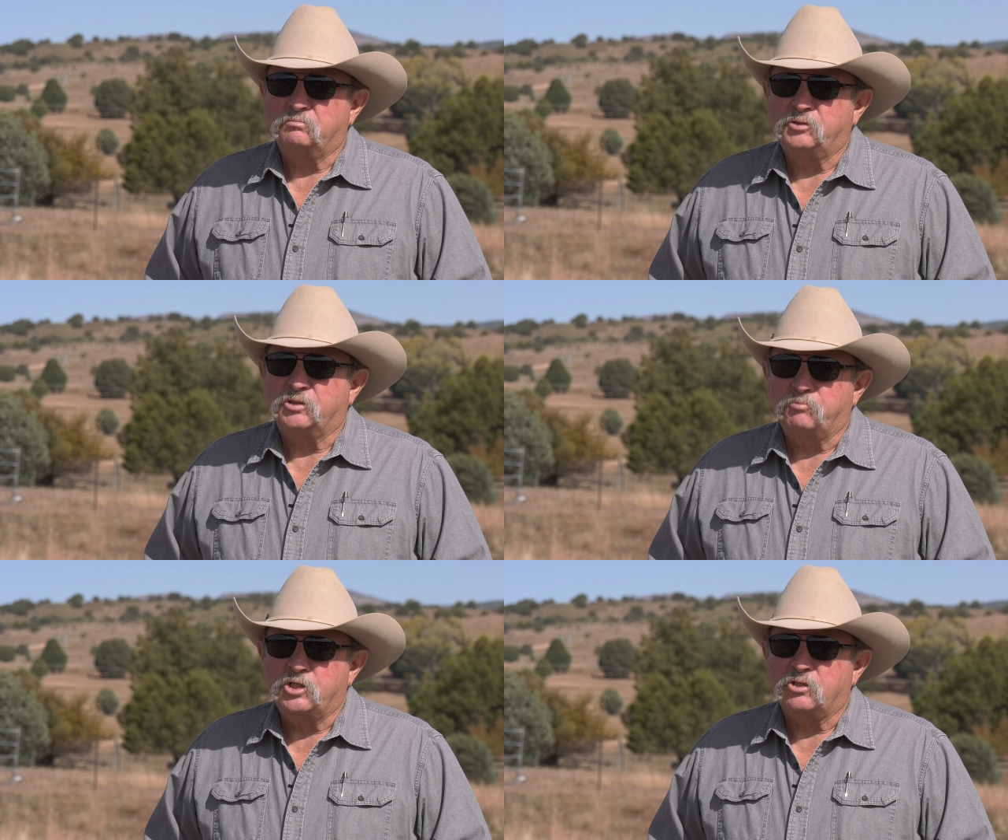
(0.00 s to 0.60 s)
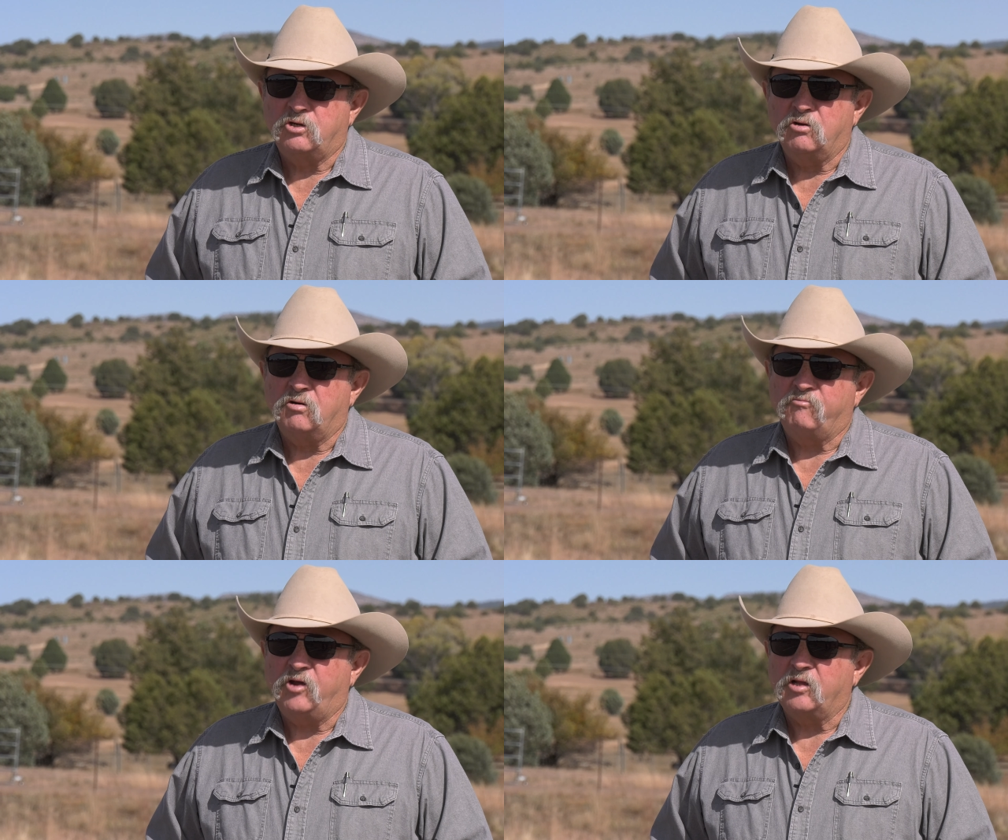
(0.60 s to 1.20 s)
just be secure
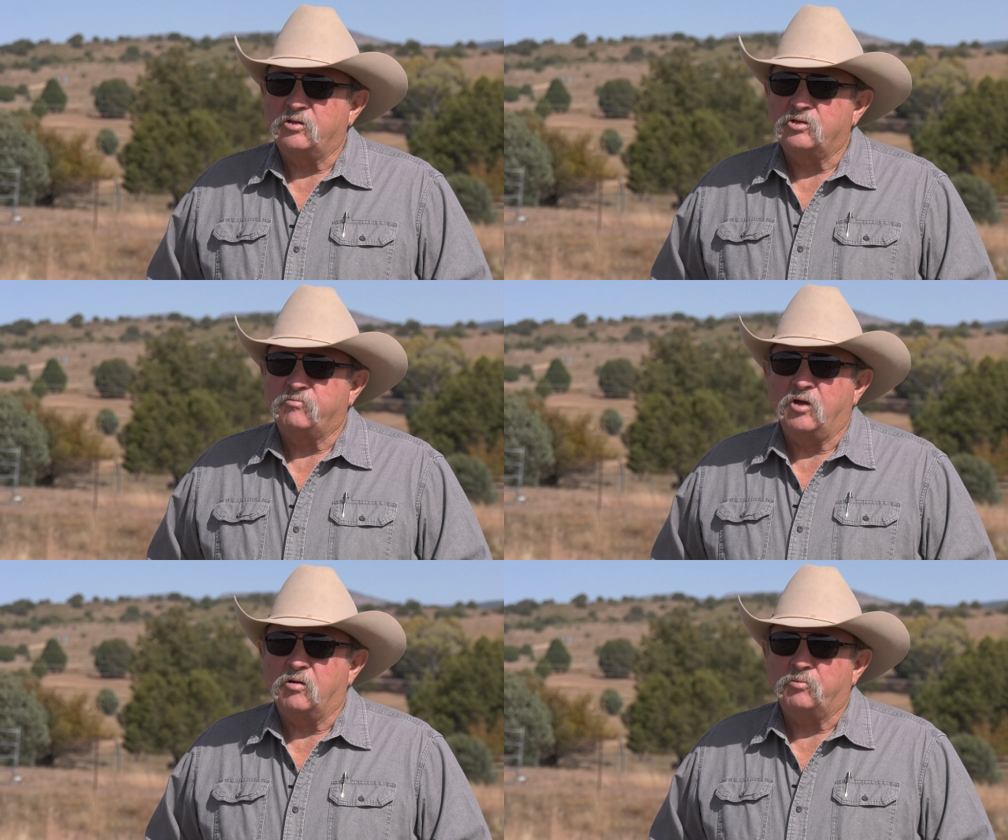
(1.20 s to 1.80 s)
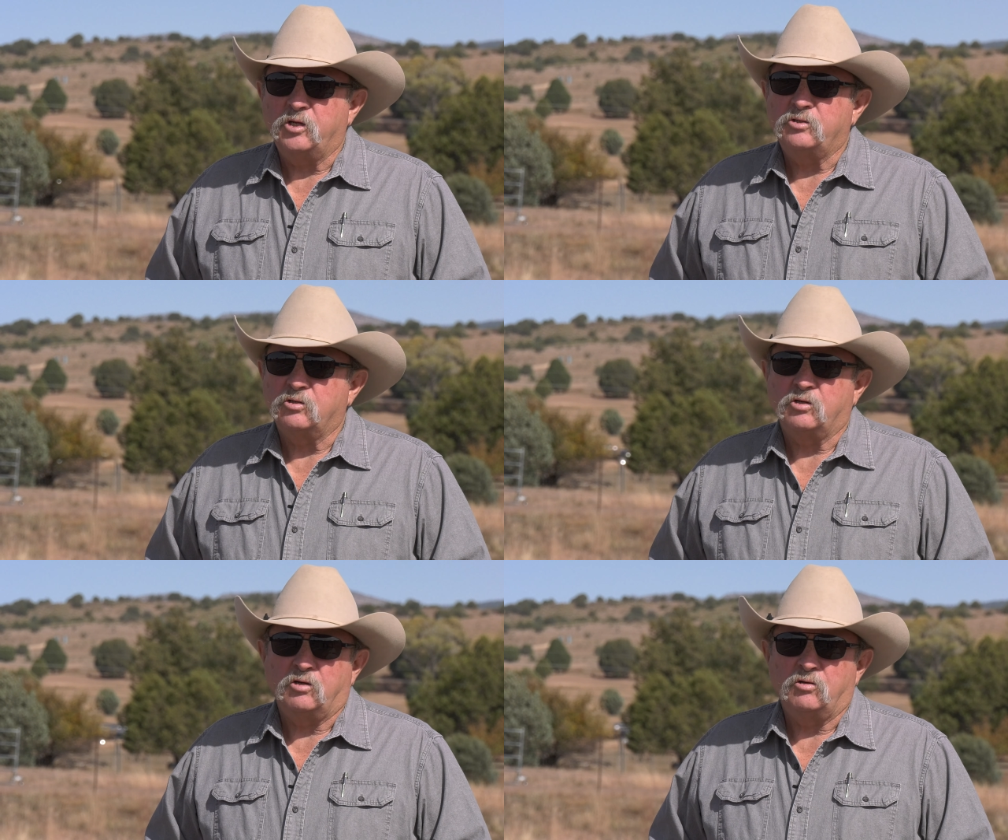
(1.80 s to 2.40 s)
in the fact that you've got a place
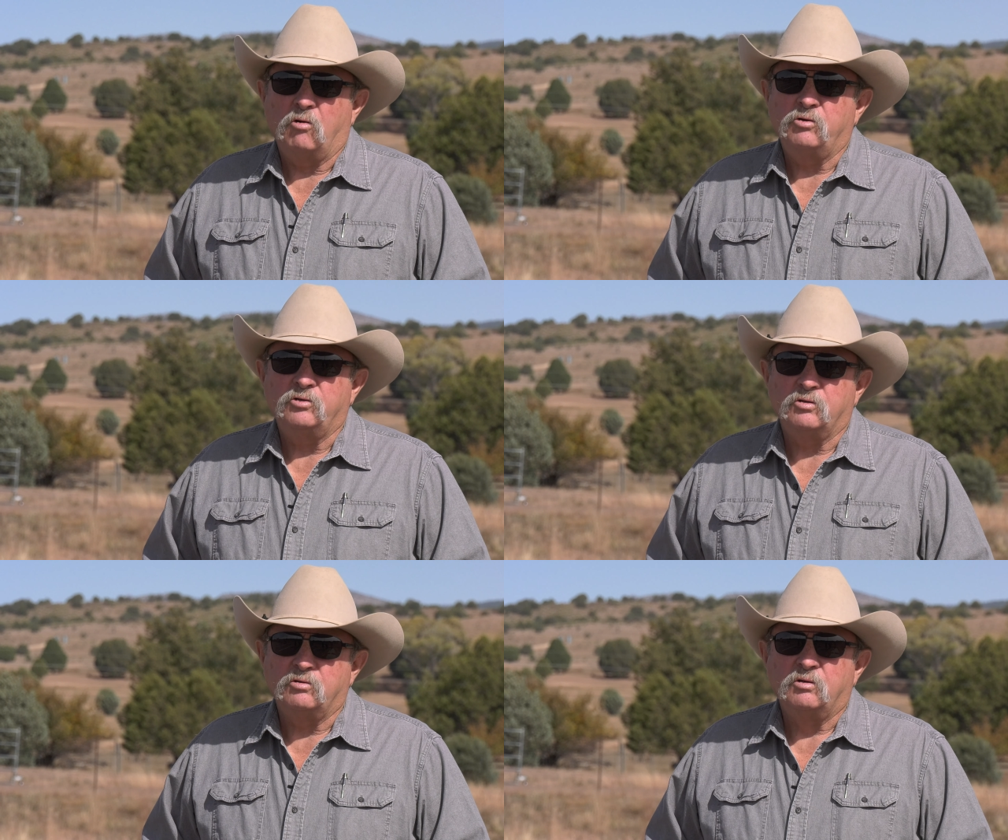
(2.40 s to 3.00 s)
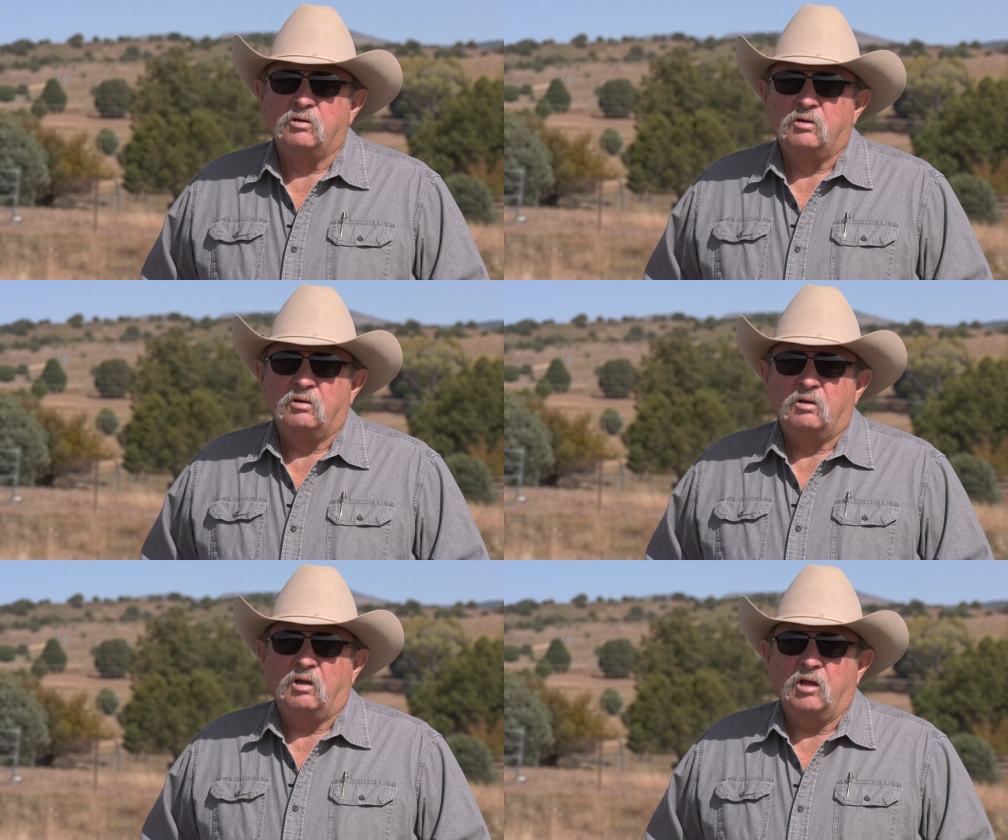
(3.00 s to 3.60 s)
you could go to
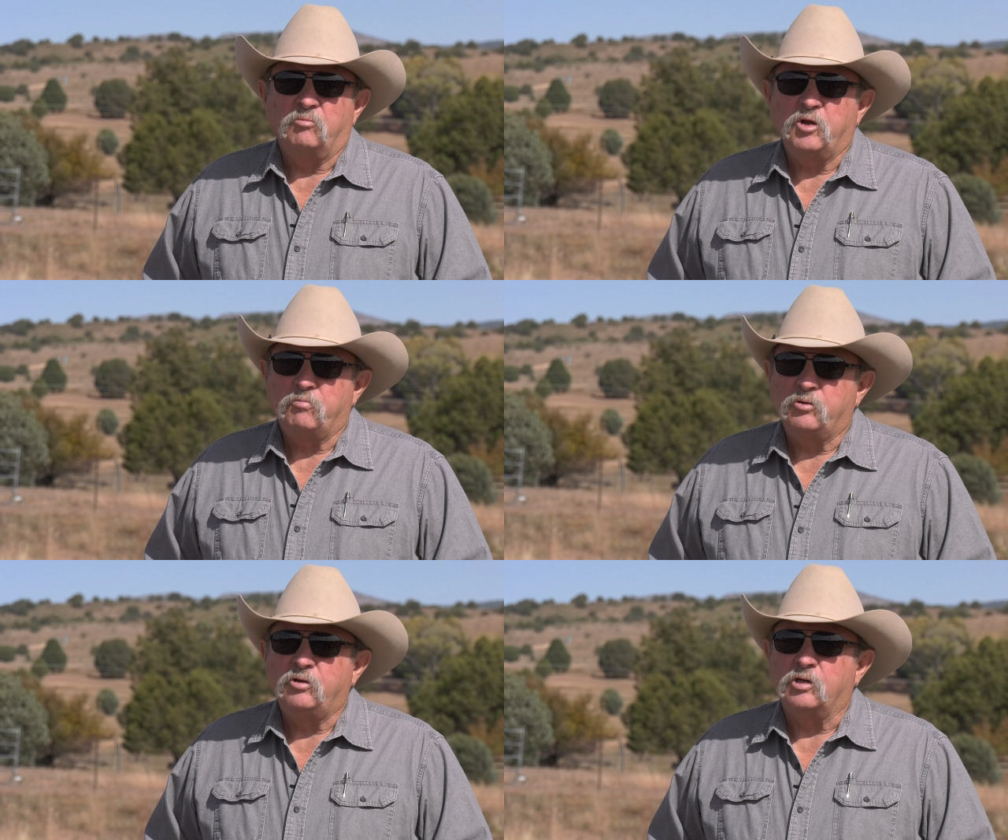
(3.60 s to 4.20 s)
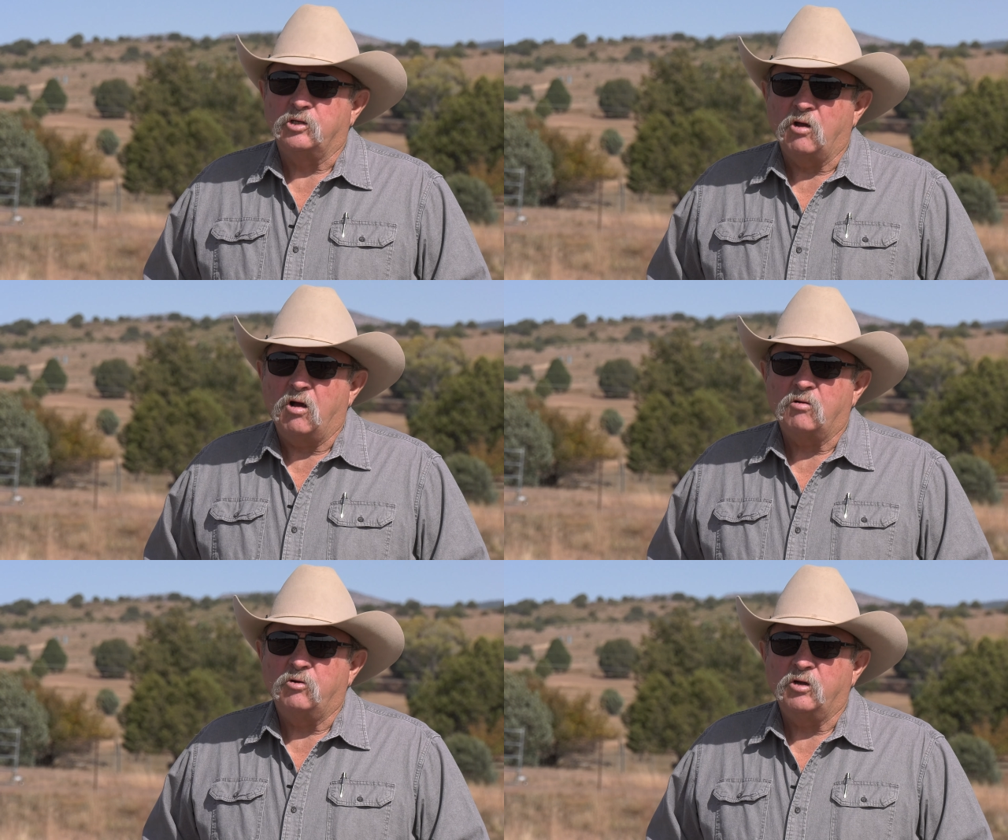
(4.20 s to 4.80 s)
and people you could
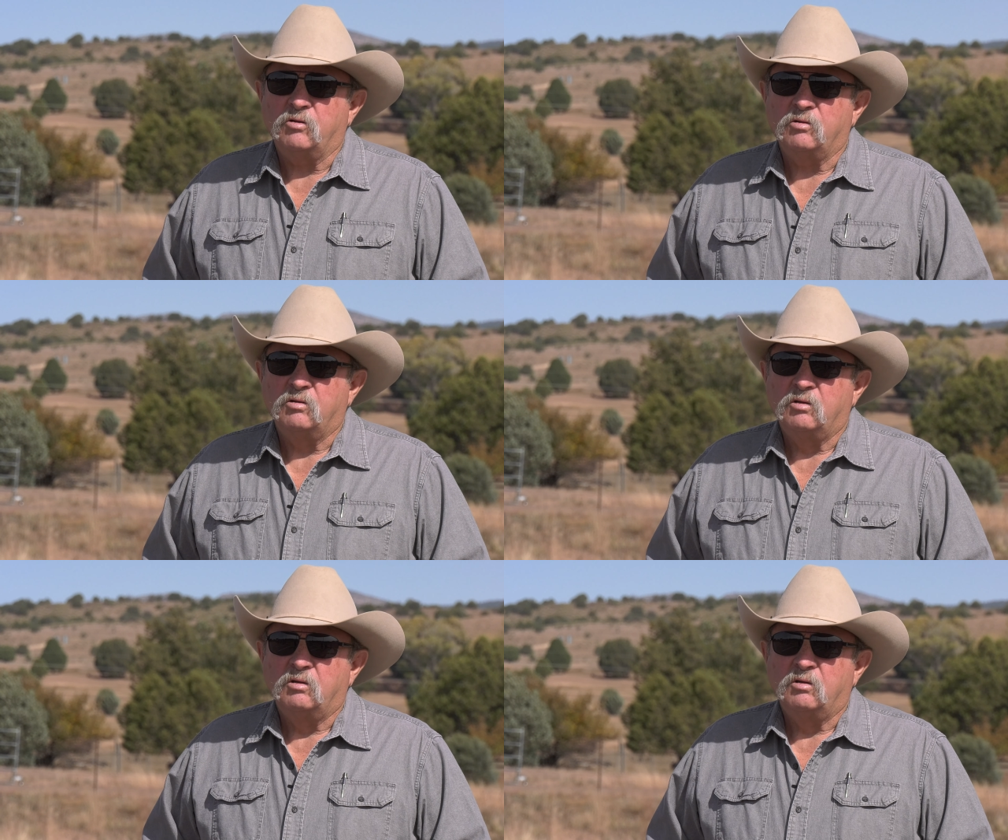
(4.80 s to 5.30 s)
talk with.